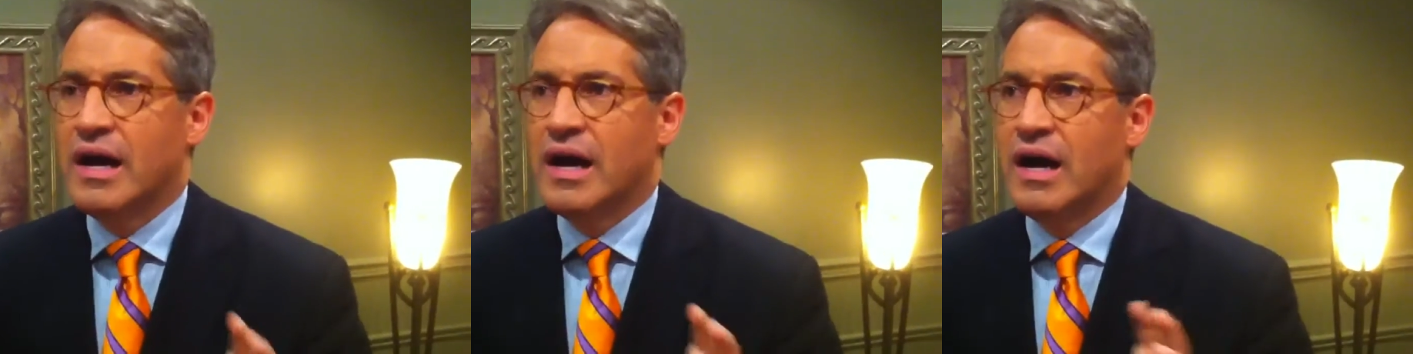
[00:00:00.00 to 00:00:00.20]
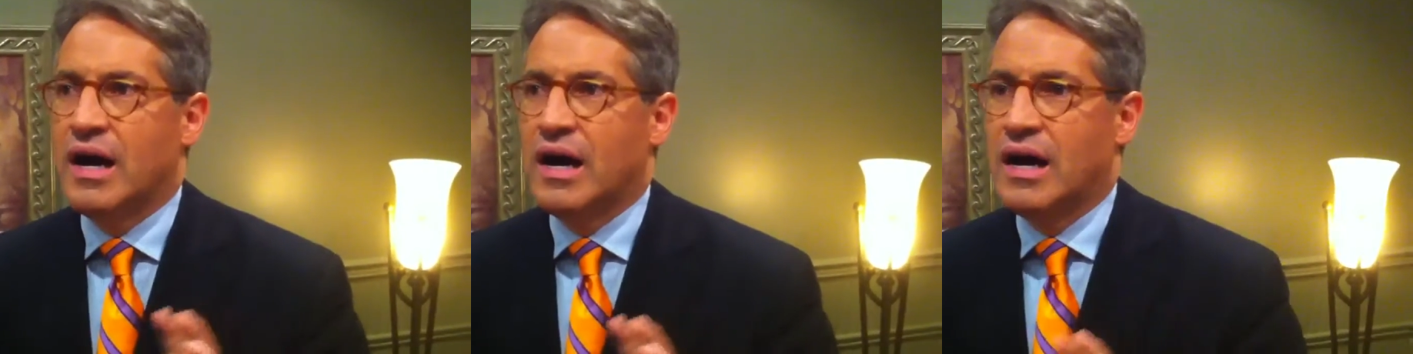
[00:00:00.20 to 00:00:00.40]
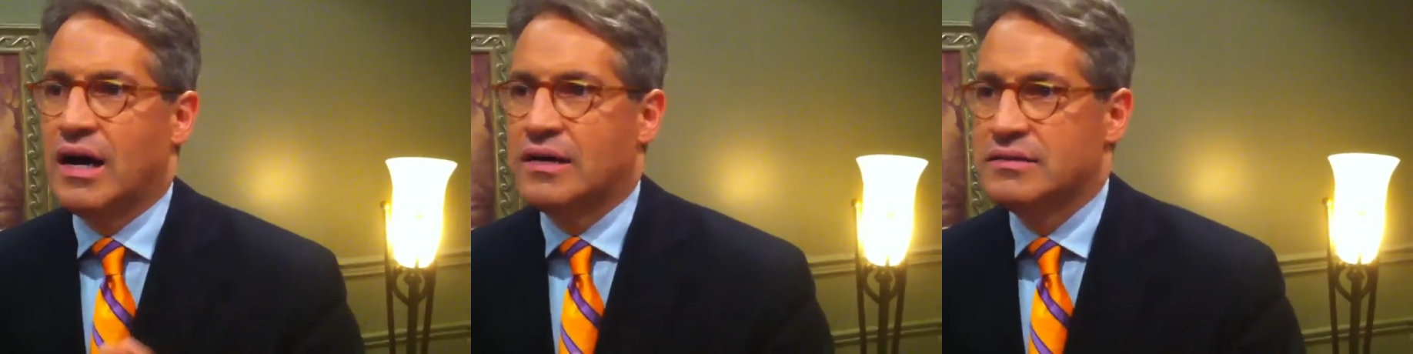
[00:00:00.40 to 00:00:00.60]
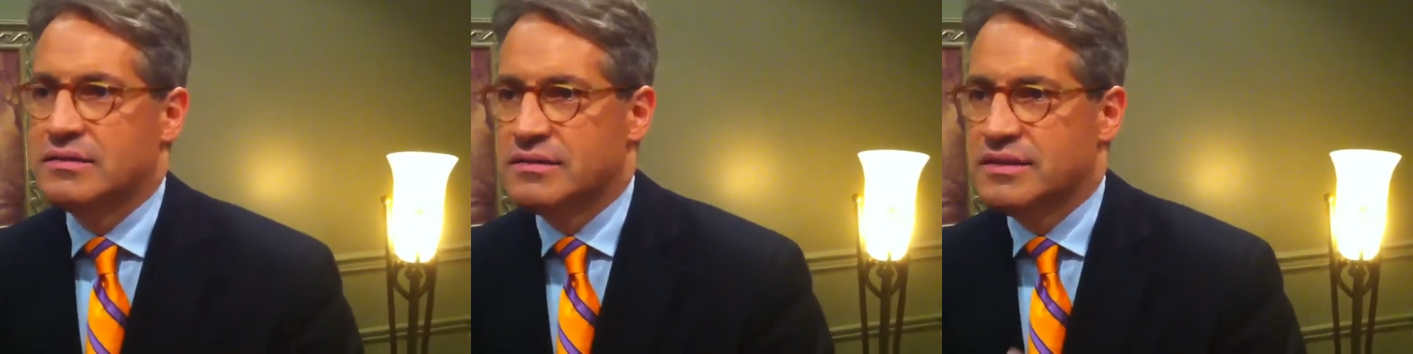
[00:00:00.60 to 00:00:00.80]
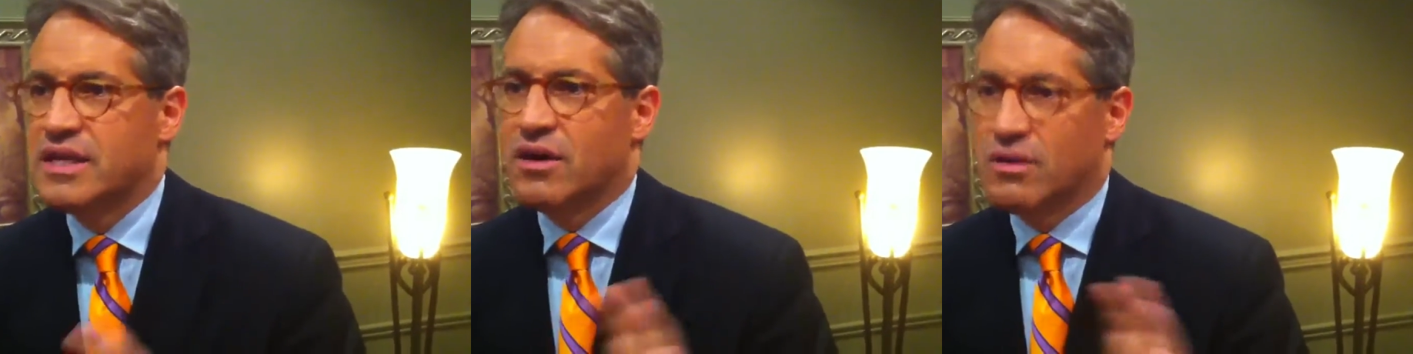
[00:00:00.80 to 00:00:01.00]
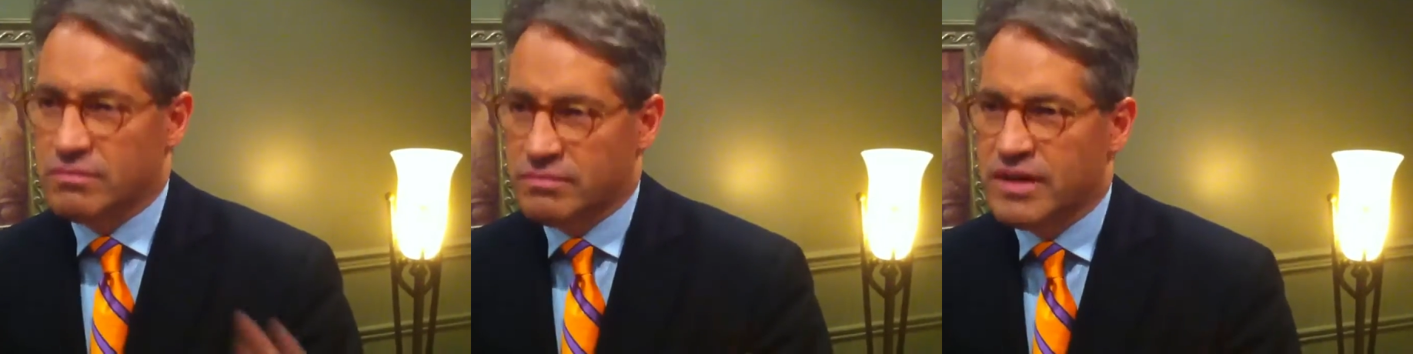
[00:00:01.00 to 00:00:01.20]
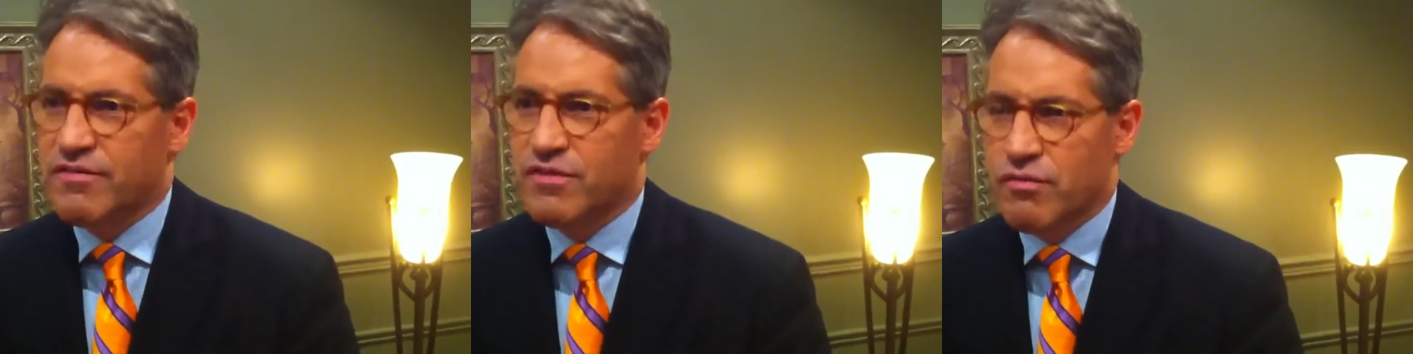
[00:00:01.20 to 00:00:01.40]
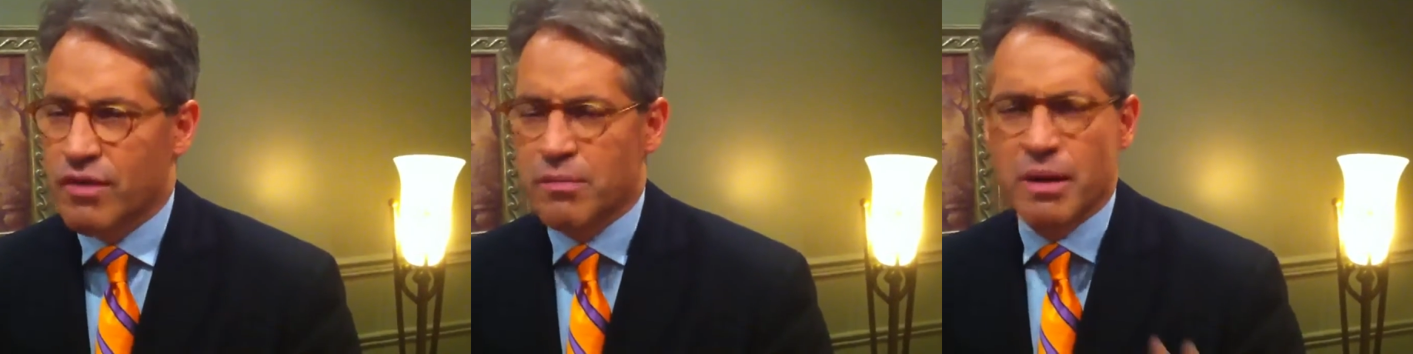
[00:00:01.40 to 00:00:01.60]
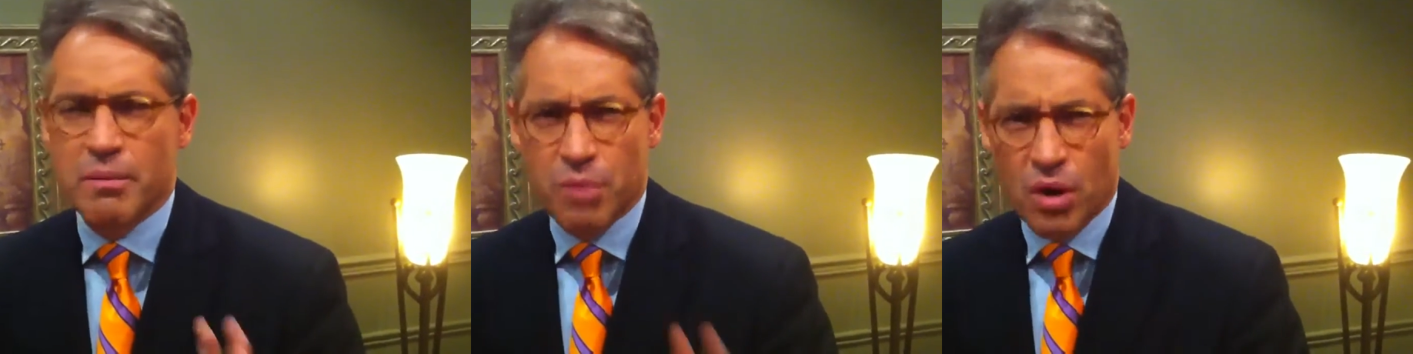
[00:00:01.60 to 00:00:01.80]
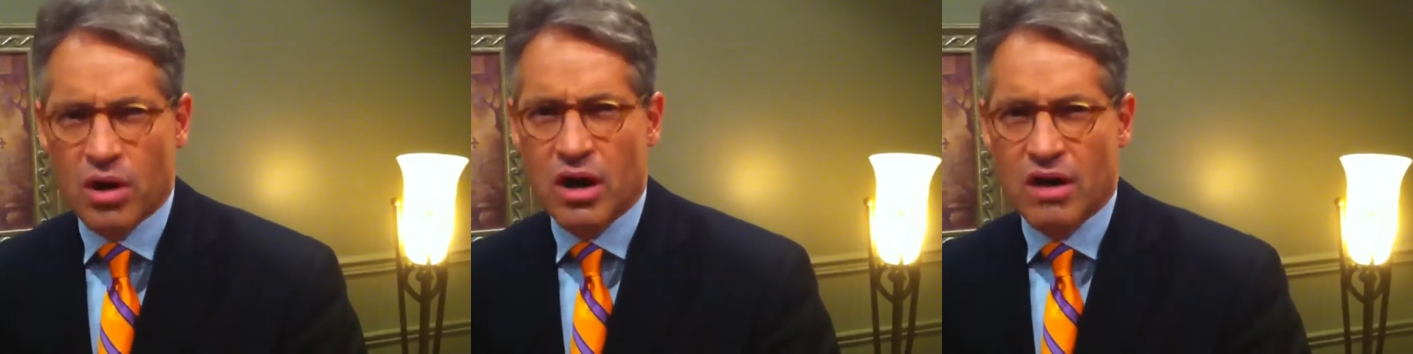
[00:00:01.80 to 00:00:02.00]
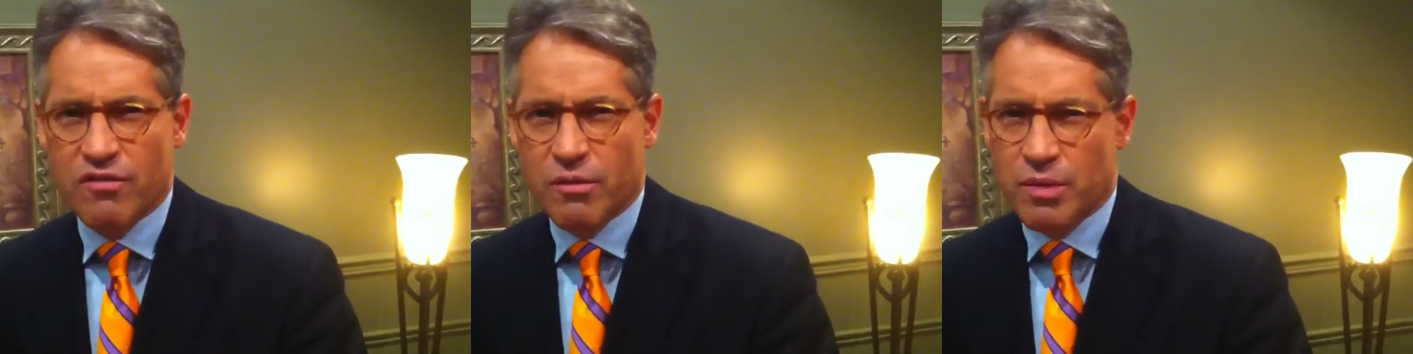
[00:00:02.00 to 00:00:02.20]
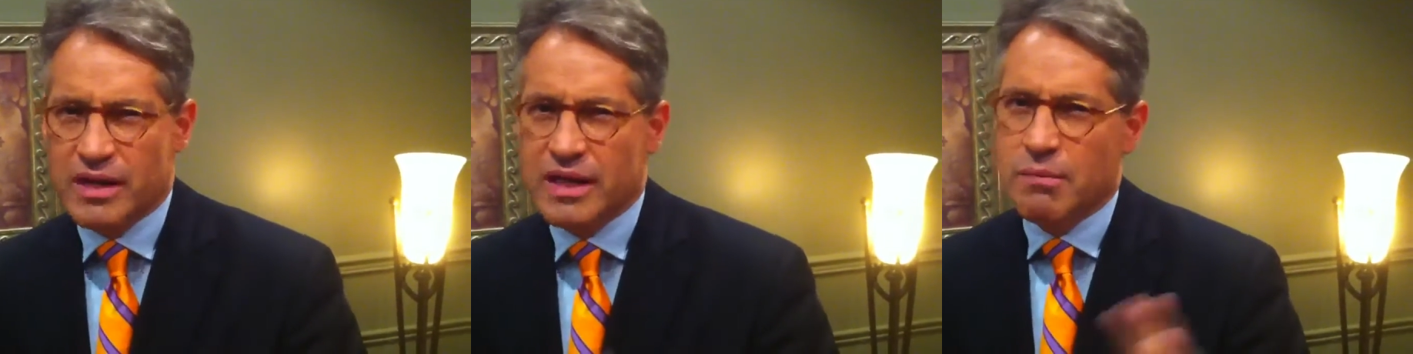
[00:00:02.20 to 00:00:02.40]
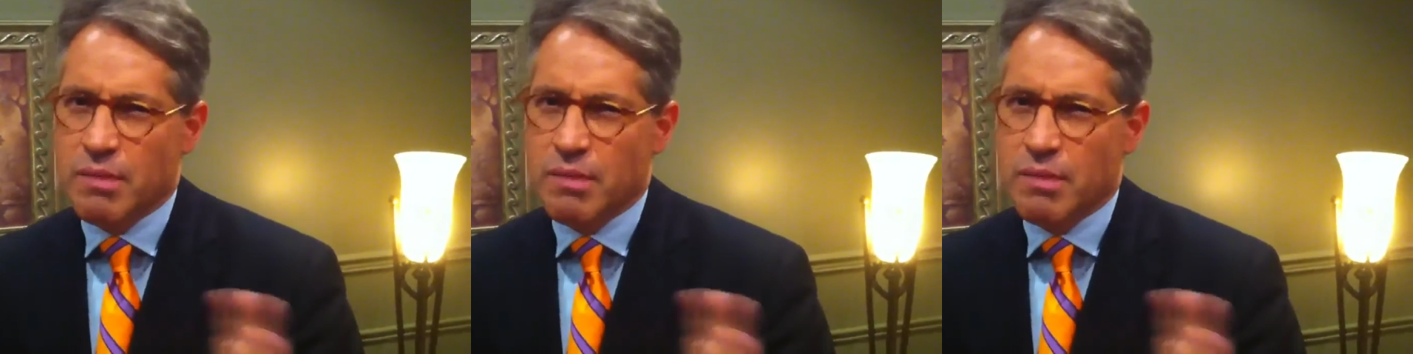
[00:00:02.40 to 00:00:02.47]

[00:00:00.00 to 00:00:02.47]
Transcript: Uh, you know, if you read my Bonhoeffer book,